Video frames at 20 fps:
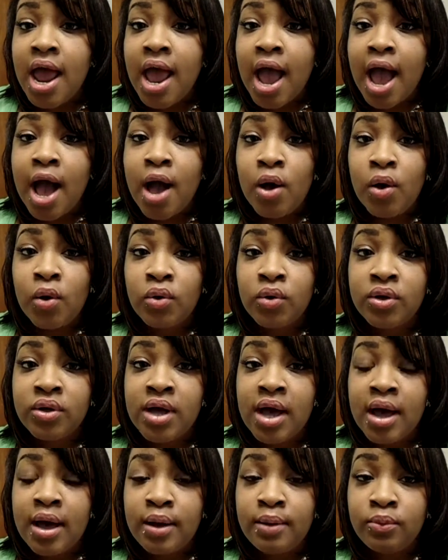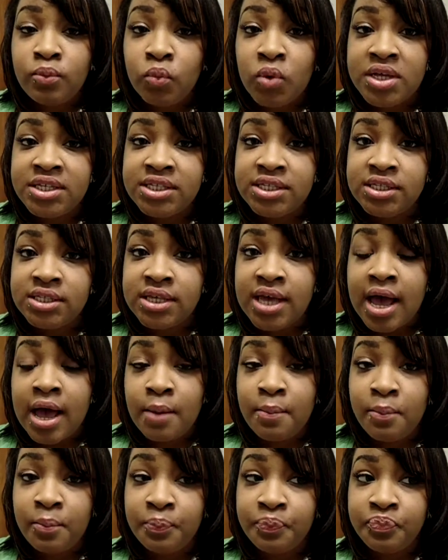I'll um, once
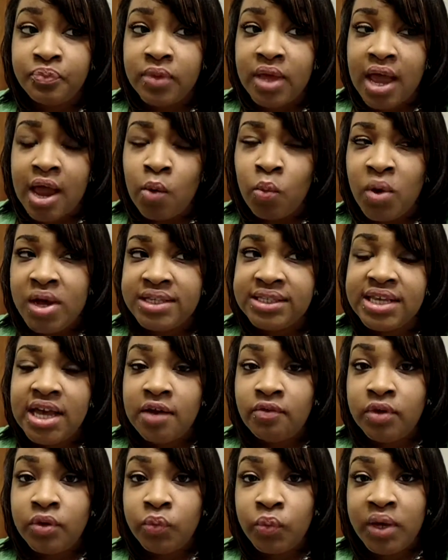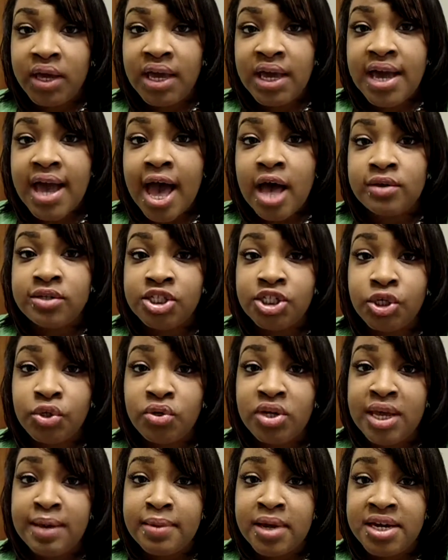um, once every week. I'll still
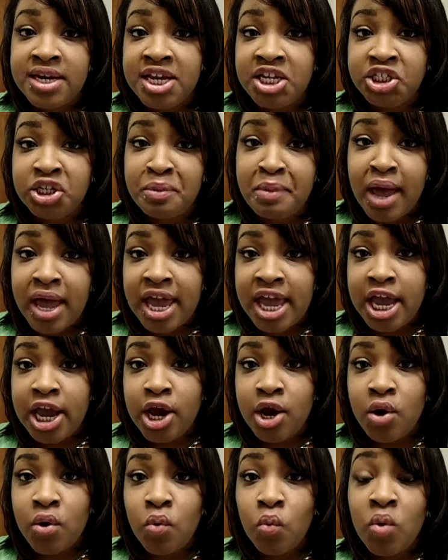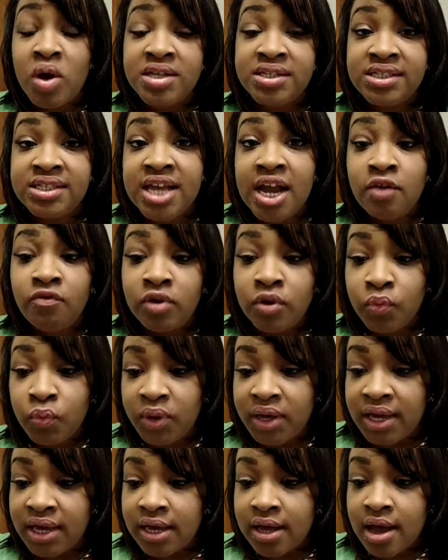deep condition my hair once every
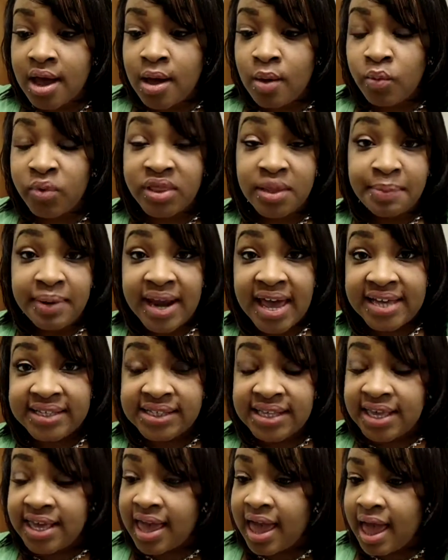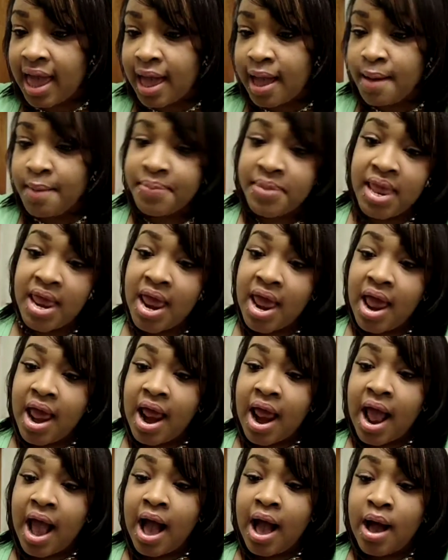week um, with the plastic cap.
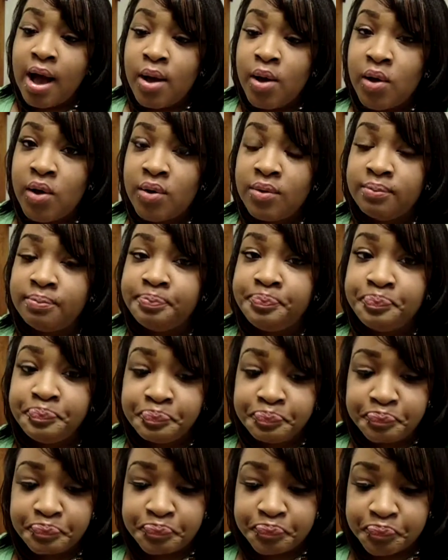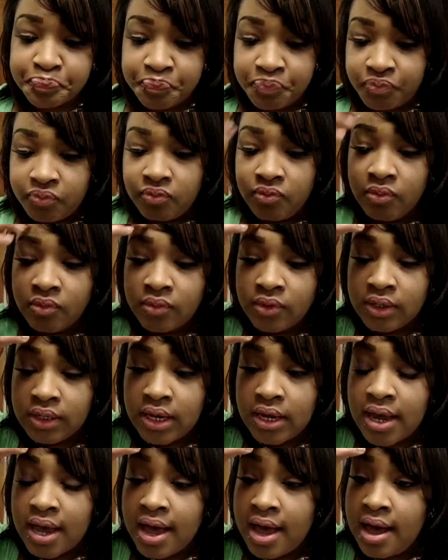Um,
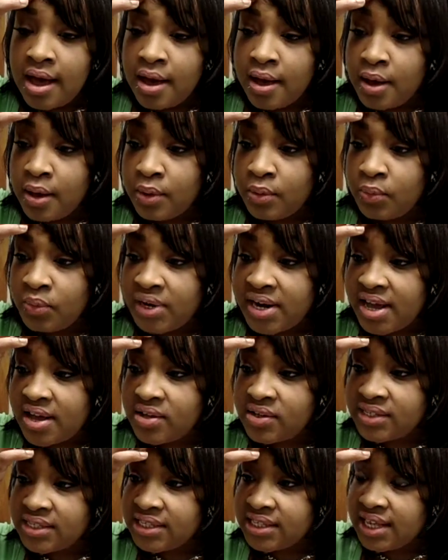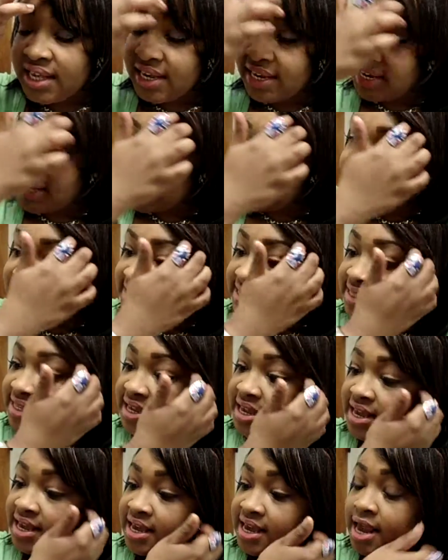um, what else? Let's
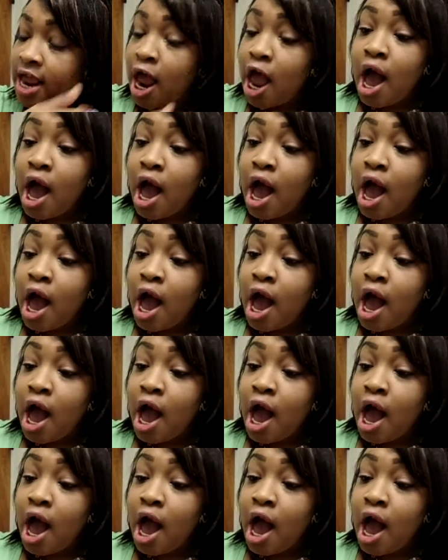see.